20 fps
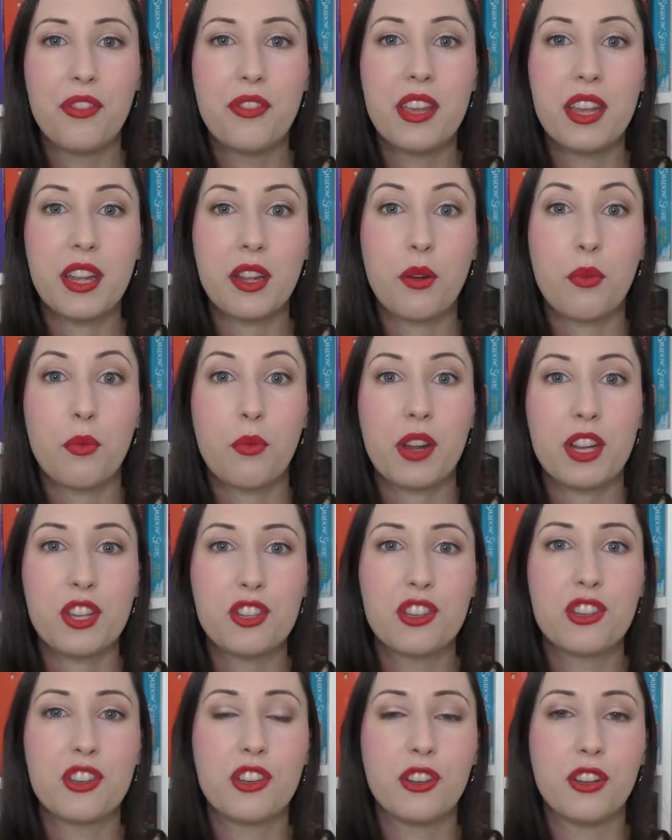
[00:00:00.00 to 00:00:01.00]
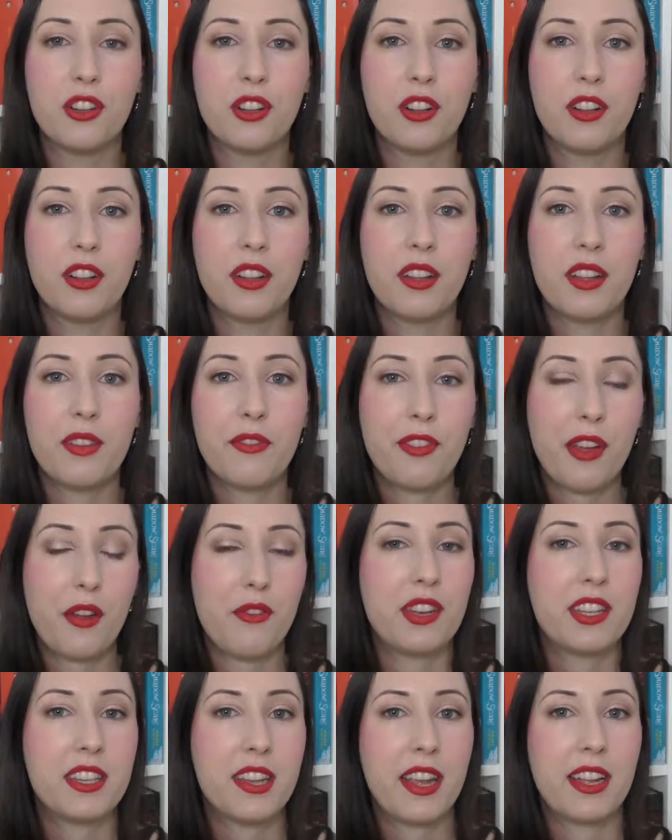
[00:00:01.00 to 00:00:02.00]
the original
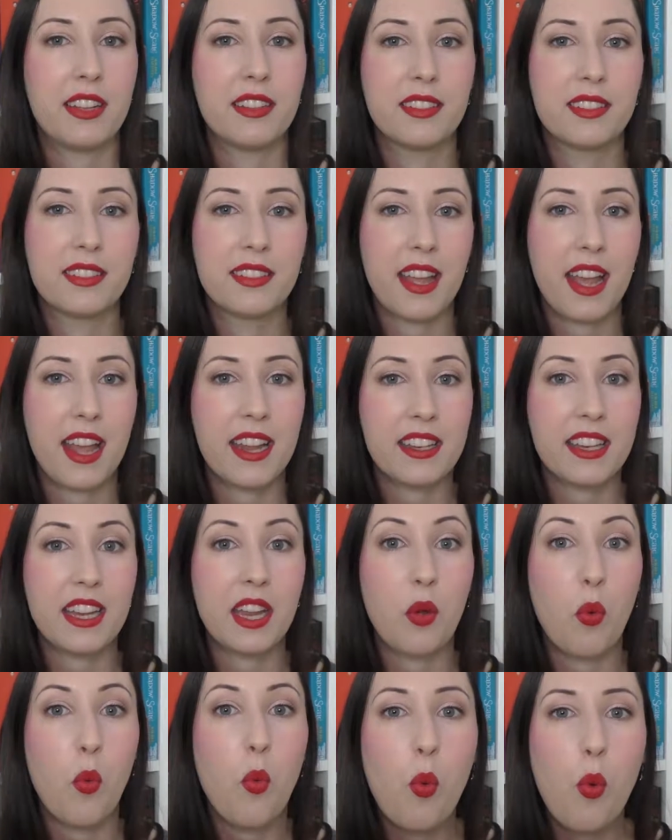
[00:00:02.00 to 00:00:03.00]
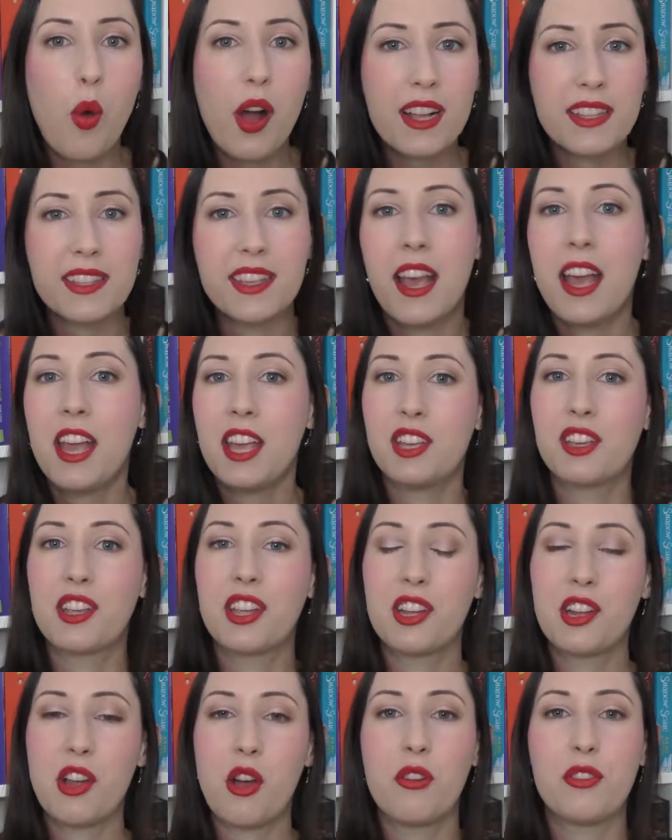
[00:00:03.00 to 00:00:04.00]
fairy tales ending was. You
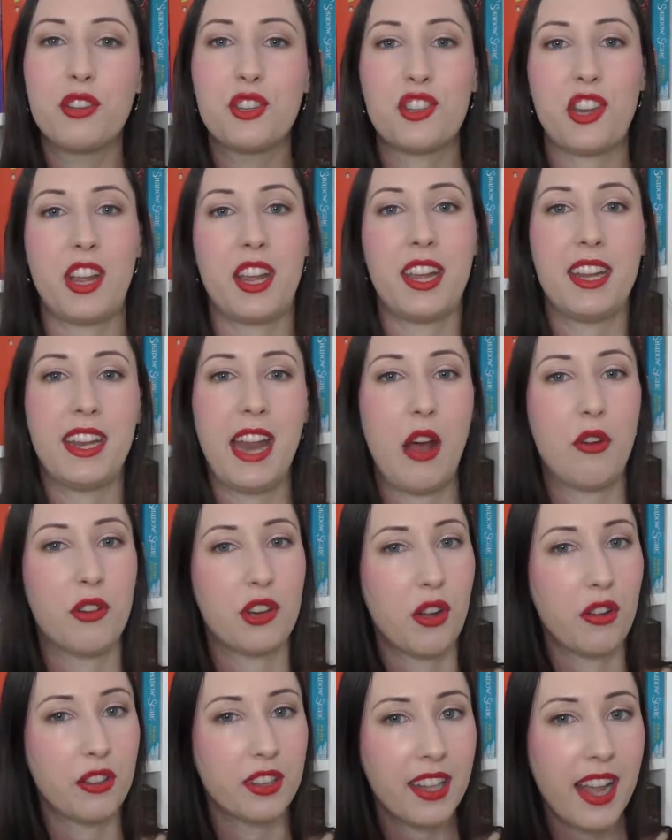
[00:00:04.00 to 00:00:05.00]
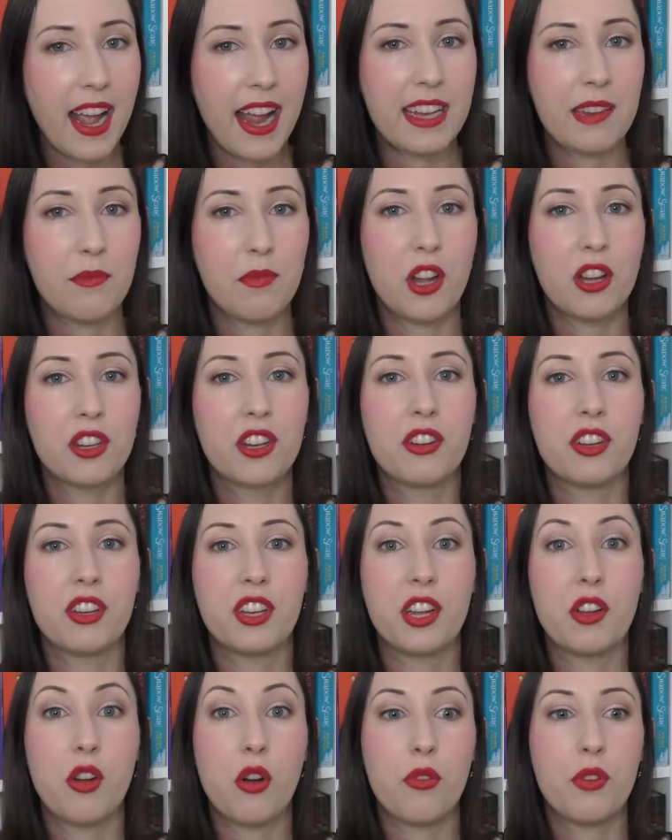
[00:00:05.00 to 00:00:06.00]
can go and check it out online. I'm not going
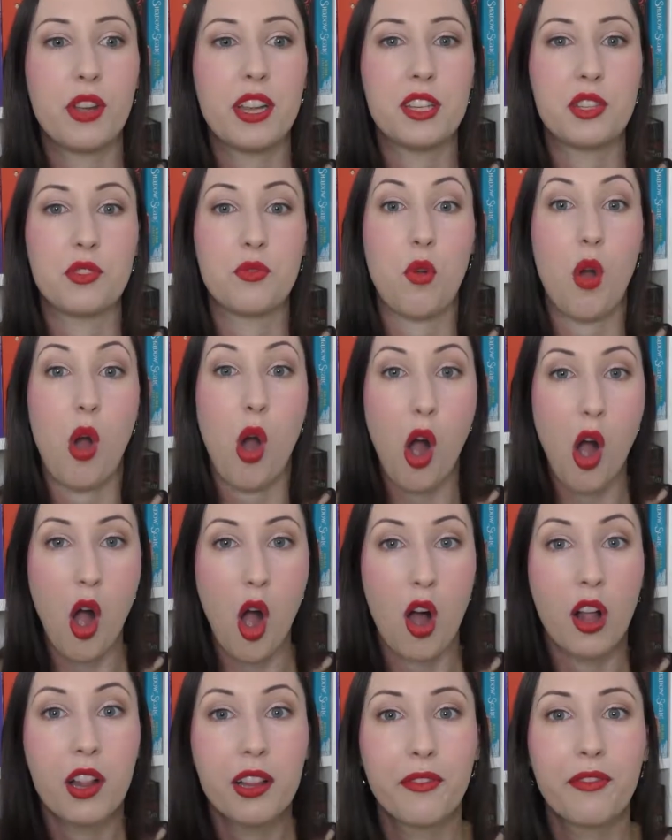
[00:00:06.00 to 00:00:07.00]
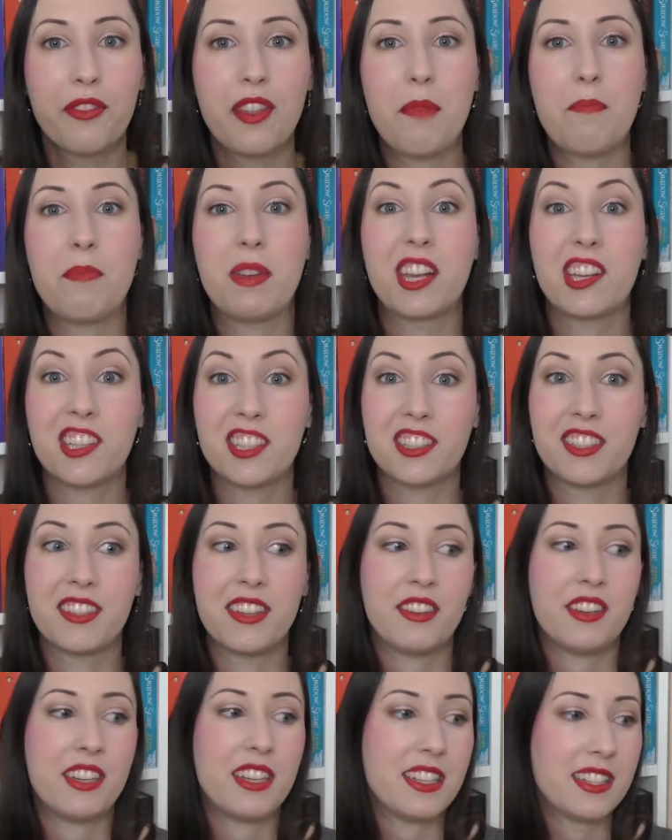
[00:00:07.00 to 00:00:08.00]
to go into all of them because
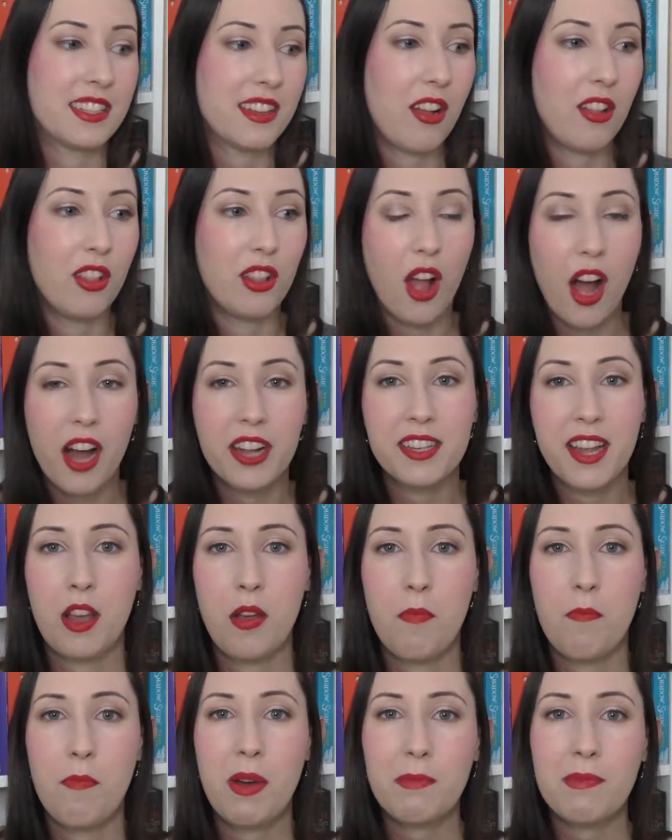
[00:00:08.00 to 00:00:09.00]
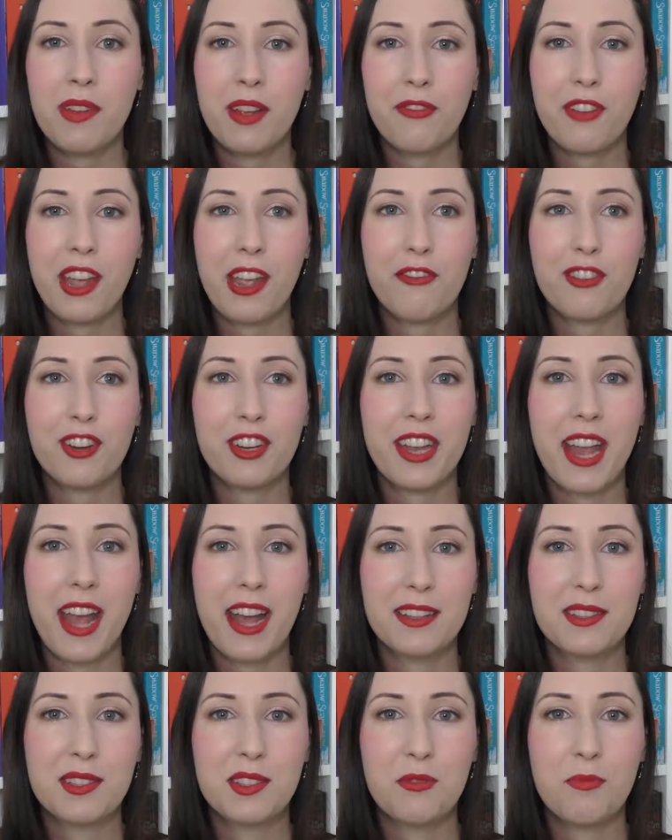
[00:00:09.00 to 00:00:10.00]
there is a lot. But my favorite
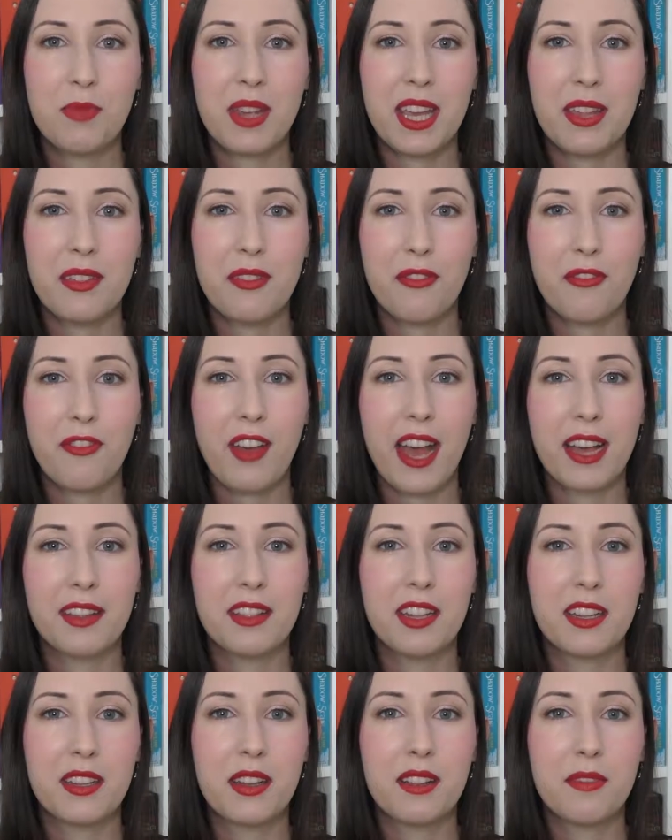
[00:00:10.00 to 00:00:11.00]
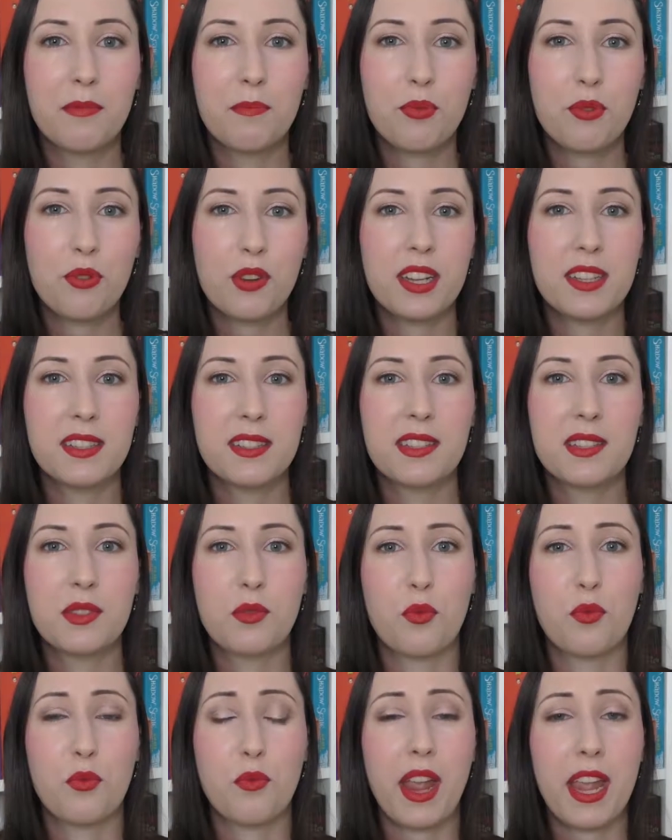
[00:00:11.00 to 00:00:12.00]
has to be the fact that the prince
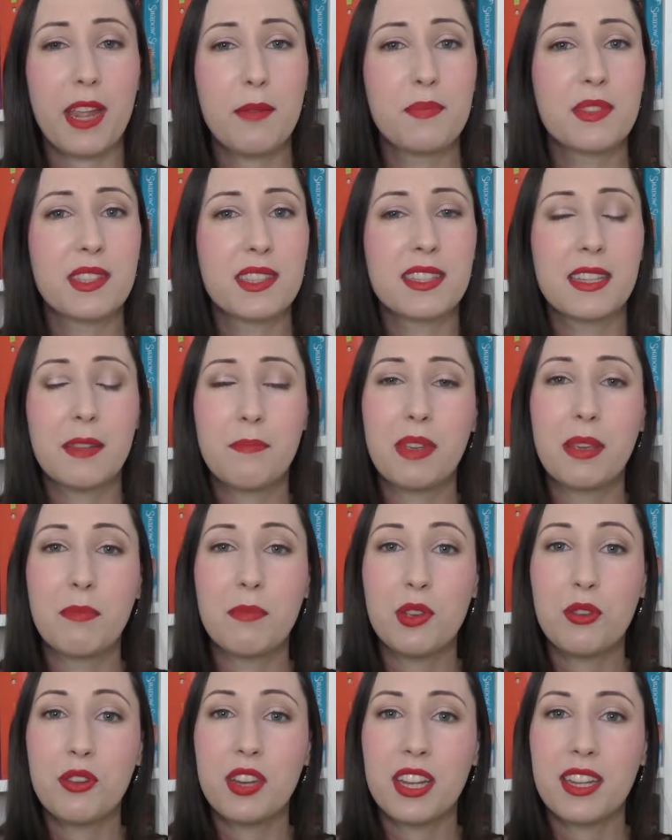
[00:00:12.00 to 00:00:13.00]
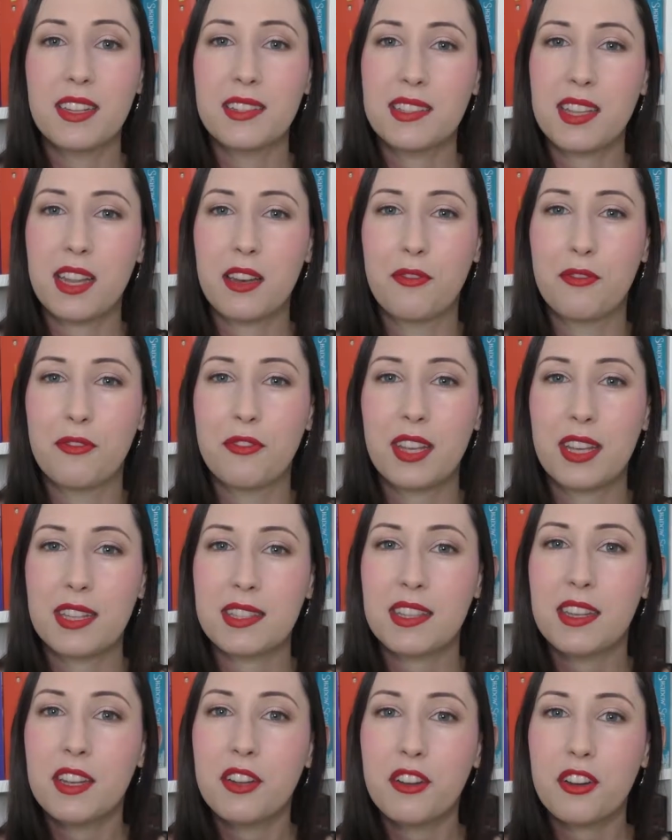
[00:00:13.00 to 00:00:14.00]
rapes Sleeping Beauty instead of
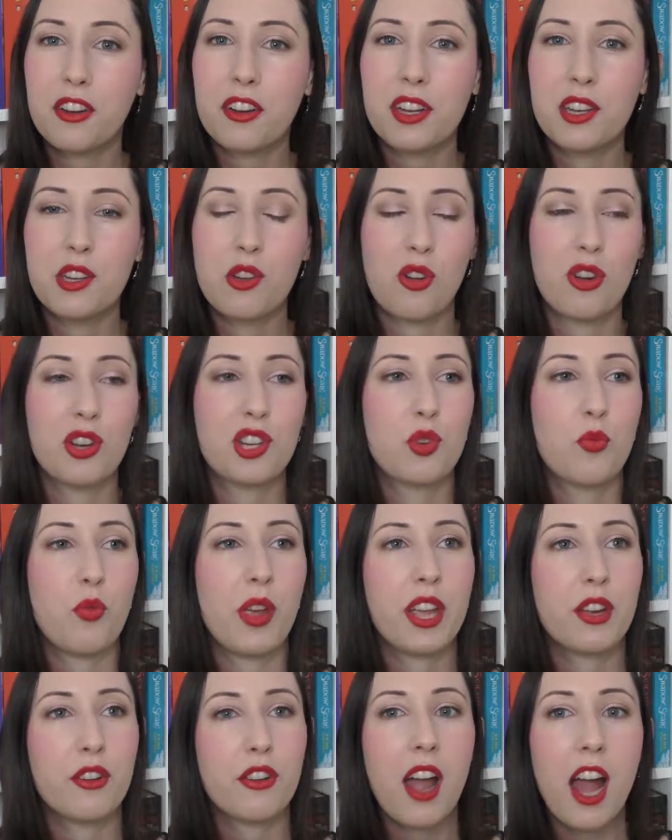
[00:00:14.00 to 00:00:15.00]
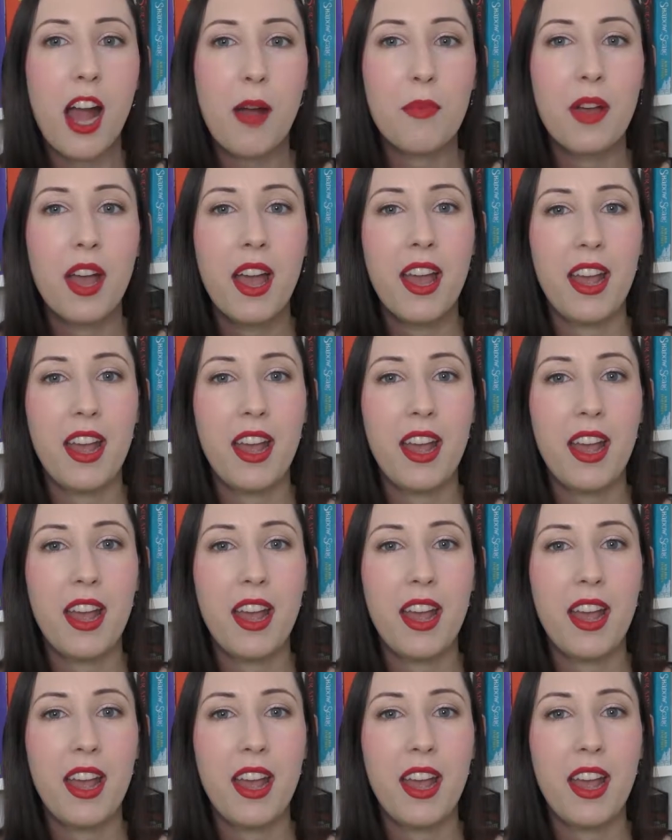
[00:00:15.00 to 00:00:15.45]
kissing her in order to wake her up,